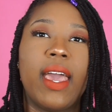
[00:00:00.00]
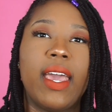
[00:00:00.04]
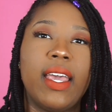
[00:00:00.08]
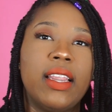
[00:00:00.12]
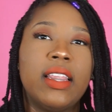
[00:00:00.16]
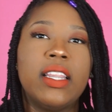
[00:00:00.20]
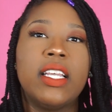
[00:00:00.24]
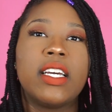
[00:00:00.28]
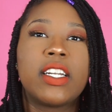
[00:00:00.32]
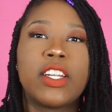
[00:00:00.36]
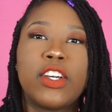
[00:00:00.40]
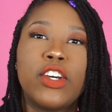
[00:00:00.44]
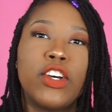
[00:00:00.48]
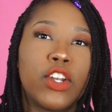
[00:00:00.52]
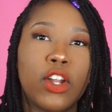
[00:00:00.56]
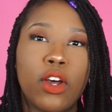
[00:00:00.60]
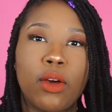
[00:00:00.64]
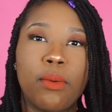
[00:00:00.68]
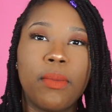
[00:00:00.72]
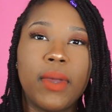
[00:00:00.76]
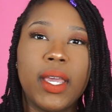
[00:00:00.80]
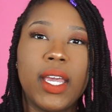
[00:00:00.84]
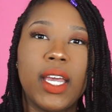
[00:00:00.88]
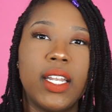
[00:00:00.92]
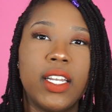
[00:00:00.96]
looked good
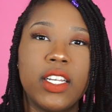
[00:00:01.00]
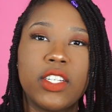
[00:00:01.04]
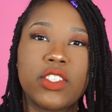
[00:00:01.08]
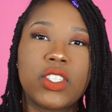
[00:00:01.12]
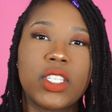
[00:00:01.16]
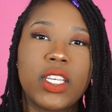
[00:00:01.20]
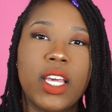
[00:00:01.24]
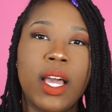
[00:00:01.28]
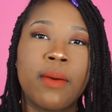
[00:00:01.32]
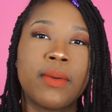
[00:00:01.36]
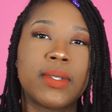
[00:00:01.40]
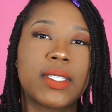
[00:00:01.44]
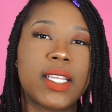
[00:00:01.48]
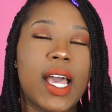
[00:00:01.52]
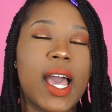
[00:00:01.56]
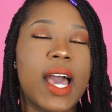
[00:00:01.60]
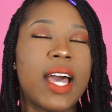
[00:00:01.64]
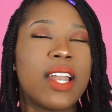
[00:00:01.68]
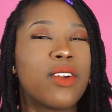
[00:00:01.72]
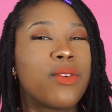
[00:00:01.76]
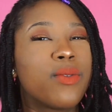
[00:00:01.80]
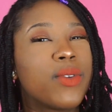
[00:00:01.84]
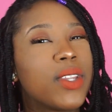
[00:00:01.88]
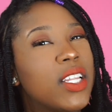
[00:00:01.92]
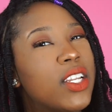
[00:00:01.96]
on me initially. I was like,
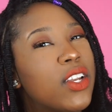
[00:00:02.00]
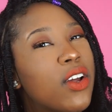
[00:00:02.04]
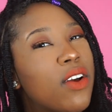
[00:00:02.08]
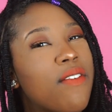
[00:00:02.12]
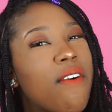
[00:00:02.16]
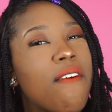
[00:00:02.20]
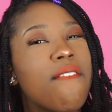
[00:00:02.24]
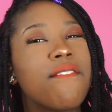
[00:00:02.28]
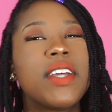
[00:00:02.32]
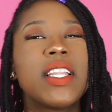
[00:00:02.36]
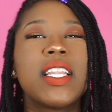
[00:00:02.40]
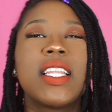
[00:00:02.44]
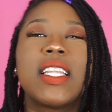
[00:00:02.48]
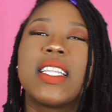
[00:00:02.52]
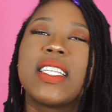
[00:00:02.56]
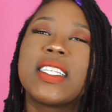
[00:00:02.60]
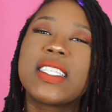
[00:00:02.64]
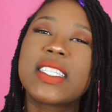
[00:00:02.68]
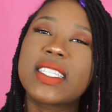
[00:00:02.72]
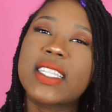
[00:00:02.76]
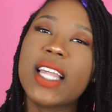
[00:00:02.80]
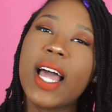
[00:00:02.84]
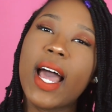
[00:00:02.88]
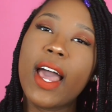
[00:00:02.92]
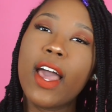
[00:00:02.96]
I don't really know if I'm feeling
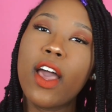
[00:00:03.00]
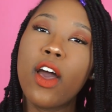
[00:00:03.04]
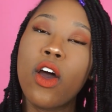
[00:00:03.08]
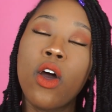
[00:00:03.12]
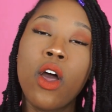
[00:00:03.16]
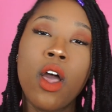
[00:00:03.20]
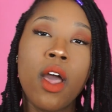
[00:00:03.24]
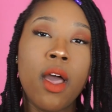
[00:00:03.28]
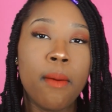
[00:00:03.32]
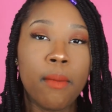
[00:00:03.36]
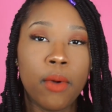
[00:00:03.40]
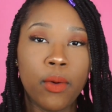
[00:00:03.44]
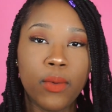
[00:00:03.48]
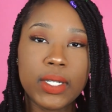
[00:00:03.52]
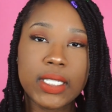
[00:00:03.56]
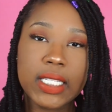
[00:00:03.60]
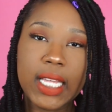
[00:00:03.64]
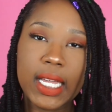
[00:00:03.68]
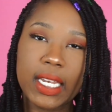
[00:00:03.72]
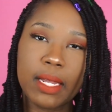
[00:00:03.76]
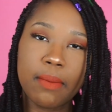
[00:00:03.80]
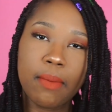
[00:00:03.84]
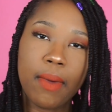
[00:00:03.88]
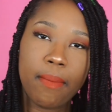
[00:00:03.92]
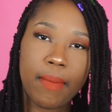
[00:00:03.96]
this style. But once
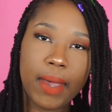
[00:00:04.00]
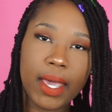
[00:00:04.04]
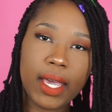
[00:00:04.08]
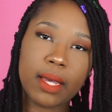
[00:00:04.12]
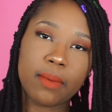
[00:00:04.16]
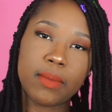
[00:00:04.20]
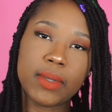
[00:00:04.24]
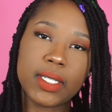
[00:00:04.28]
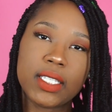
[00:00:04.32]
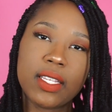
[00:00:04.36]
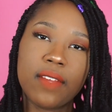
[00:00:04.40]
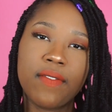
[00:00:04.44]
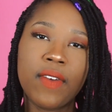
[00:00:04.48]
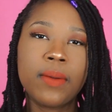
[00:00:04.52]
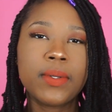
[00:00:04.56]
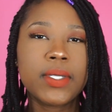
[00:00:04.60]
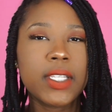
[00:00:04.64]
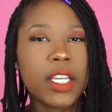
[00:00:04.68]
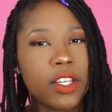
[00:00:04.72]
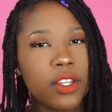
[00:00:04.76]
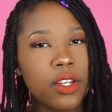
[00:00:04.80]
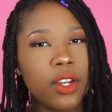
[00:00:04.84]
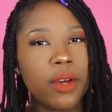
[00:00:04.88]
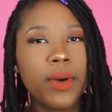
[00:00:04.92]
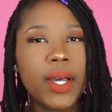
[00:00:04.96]
I did my makeup and stuff, I was
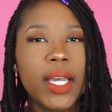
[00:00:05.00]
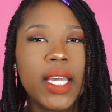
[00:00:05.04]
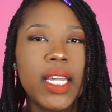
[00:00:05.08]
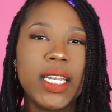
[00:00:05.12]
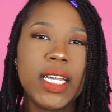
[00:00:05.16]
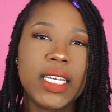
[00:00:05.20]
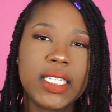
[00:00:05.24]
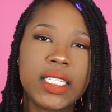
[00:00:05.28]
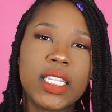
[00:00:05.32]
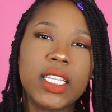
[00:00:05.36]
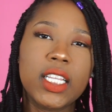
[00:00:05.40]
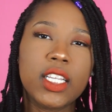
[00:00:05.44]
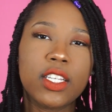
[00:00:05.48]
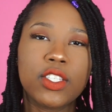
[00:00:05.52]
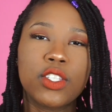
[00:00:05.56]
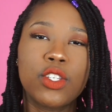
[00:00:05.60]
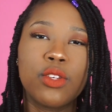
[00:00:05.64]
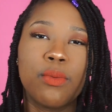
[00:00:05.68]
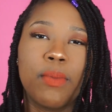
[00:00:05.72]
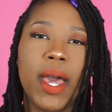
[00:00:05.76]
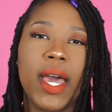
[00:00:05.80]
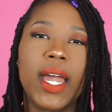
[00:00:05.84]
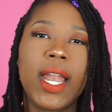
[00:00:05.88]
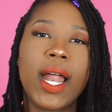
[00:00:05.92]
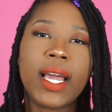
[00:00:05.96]
like, you know what, it doesn't look
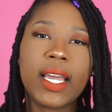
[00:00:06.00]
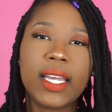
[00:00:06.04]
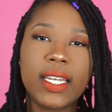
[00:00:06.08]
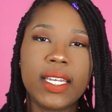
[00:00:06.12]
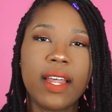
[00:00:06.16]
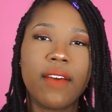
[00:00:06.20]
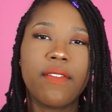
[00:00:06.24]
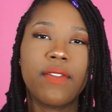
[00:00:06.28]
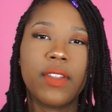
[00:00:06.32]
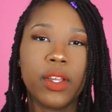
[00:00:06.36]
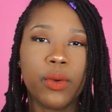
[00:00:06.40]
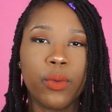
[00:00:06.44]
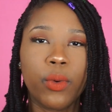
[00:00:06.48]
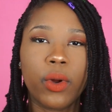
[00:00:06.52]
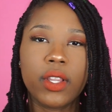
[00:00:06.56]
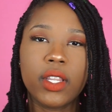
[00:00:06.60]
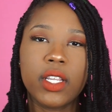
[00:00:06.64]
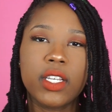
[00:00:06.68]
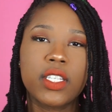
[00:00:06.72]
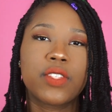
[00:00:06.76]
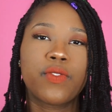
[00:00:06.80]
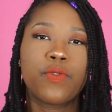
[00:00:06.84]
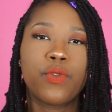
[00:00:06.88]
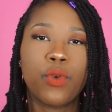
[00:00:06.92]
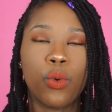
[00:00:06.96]
too bad. I could definitely wear
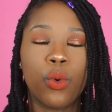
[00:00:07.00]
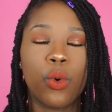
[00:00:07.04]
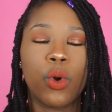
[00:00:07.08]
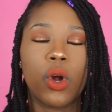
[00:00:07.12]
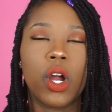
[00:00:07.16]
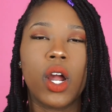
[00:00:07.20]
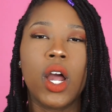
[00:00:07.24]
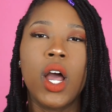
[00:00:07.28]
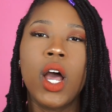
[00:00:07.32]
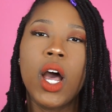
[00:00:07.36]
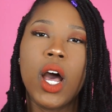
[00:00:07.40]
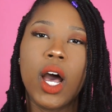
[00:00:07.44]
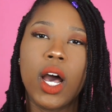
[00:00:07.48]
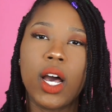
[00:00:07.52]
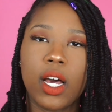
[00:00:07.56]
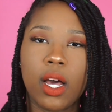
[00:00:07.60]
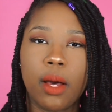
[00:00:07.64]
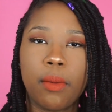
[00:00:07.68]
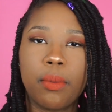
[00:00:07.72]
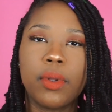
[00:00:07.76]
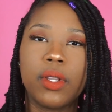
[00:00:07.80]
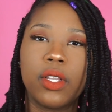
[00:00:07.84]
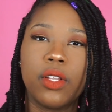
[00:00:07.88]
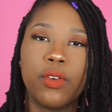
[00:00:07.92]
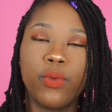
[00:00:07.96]
this for a
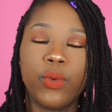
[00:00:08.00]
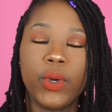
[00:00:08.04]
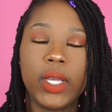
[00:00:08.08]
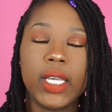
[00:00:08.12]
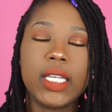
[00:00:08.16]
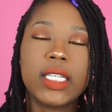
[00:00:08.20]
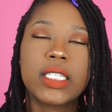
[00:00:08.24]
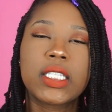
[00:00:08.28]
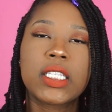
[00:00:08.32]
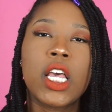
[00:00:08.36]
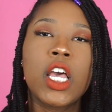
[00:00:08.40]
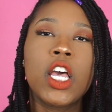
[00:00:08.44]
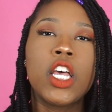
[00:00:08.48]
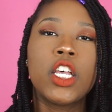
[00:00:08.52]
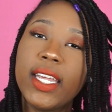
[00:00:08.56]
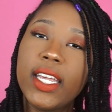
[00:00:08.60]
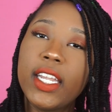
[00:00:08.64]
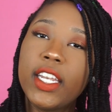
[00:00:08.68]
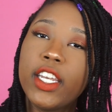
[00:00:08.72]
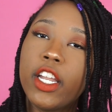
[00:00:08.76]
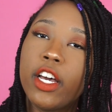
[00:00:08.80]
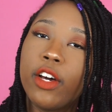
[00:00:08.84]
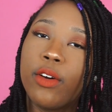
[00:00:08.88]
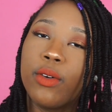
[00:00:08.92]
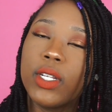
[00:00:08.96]
couple of weeks.
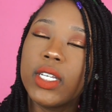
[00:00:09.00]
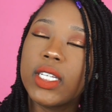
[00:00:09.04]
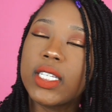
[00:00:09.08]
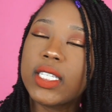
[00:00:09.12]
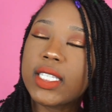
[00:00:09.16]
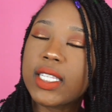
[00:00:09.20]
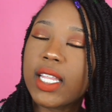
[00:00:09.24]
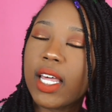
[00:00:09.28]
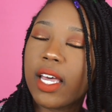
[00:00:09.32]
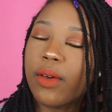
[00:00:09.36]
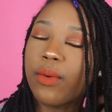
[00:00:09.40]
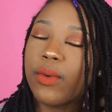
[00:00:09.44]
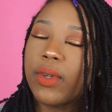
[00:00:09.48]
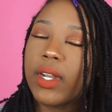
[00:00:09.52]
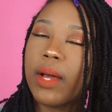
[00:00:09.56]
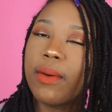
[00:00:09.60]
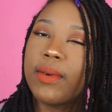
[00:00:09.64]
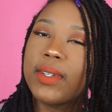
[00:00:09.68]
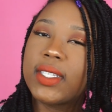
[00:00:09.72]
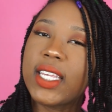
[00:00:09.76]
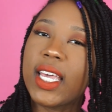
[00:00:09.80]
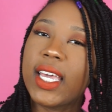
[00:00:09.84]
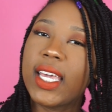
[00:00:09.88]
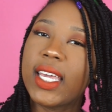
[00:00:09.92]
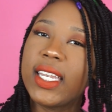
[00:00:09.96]
Did notice like when I
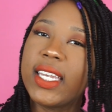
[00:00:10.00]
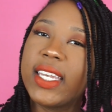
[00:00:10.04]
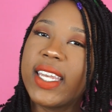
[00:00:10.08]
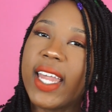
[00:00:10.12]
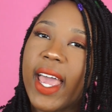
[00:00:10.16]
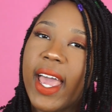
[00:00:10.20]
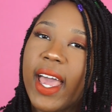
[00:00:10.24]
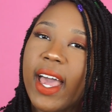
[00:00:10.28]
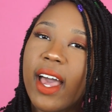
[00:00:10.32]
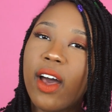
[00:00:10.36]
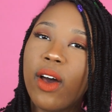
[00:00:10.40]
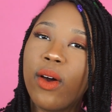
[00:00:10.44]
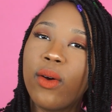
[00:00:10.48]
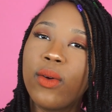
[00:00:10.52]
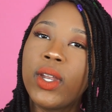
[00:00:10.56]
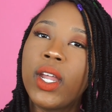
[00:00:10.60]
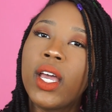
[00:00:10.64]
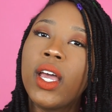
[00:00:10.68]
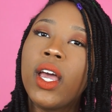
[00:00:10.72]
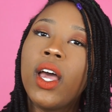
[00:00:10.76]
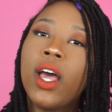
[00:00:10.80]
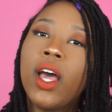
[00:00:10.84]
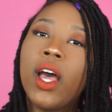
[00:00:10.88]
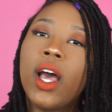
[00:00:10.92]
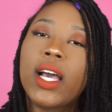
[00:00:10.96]
would take it down,
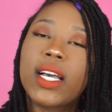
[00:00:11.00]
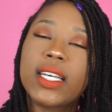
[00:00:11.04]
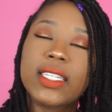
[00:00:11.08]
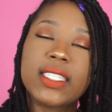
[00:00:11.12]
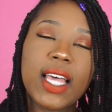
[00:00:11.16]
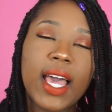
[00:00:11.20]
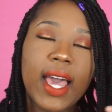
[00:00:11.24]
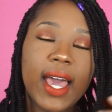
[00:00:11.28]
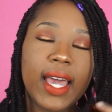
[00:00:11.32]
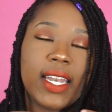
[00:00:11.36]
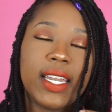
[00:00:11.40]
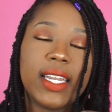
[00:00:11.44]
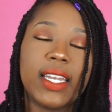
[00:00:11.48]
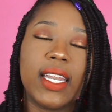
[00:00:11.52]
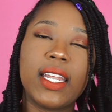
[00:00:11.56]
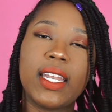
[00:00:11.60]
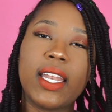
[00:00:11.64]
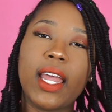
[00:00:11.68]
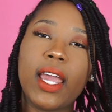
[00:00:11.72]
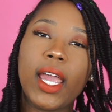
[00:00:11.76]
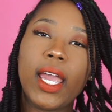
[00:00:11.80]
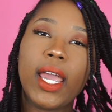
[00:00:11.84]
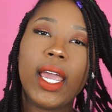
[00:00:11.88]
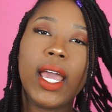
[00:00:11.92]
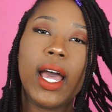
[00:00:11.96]
because I had it
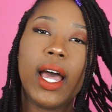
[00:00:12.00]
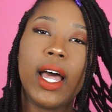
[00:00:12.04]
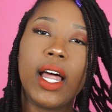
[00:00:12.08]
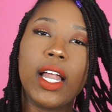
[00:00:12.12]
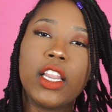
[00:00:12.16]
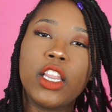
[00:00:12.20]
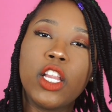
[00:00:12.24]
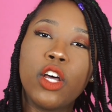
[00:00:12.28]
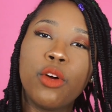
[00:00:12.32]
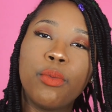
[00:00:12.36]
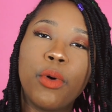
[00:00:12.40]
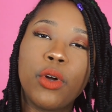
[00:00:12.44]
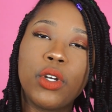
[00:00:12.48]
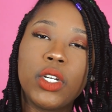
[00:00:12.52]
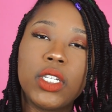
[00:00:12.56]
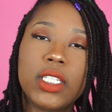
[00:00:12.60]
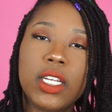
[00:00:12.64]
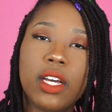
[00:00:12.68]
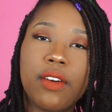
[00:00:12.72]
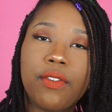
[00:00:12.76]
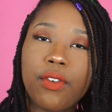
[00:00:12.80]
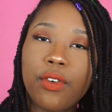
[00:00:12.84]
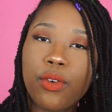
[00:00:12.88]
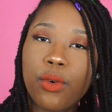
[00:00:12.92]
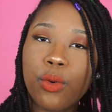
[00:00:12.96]
in a low
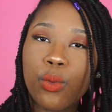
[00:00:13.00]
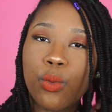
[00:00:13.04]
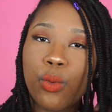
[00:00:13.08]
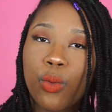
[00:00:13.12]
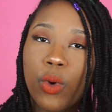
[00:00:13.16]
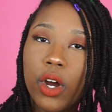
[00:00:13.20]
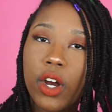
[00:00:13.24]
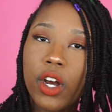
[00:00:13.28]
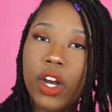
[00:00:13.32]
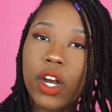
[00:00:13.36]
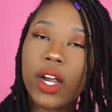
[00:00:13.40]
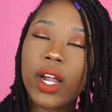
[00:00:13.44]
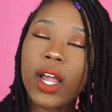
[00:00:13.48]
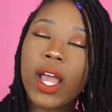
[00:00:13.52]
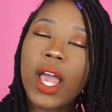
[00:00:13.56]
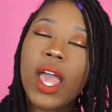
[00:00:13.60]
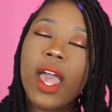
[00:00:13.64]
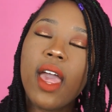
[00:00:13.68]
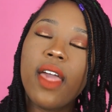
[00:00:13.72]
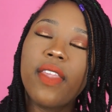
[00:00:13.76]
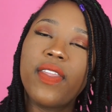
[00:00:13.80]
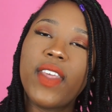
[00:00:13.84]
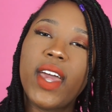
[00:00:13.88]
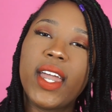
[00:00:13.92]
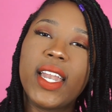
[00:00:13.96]
ponytail for work,
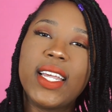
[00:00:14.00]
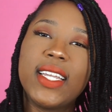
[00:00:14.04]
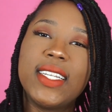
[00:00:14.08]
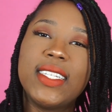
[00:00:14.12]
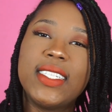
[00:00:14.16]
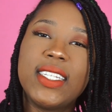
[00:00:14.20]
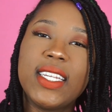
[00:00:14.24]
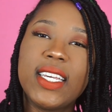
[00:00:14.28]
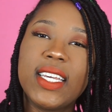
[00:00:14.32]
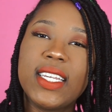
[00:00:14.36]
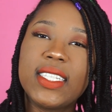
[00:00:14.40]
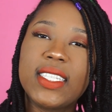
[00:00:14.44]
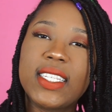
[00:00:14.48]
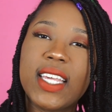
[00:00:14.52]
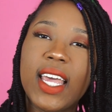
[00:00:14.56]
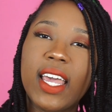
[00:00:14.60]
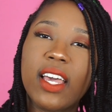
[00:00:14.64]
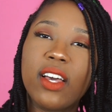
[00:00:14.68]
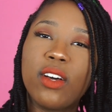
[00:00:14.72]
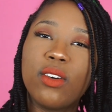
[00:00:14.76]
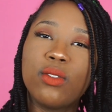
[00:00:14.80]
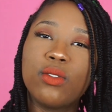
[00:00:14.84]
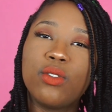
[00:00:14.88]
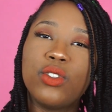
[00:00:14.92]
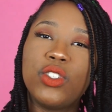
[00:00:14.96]
that it did
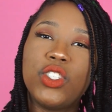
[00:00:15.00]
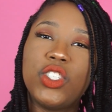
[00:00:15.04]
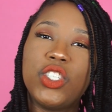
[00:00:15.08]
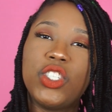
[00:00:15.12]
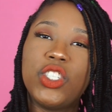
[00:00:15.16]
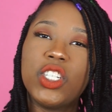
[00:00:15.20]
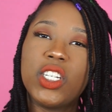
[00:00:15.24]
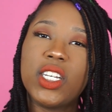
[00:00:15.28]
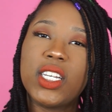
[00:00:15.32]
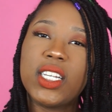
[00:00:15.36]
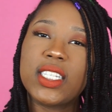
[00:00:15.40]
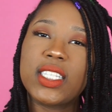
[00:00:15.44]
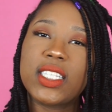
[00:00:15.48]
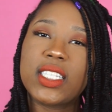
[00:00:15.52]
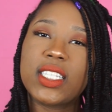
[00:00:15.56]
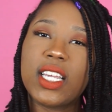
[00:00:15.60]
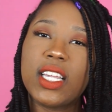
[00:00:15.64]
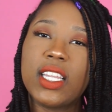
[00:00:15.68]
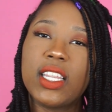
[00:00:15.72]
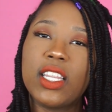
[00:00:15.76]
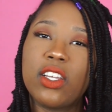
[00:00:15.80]
tangle just a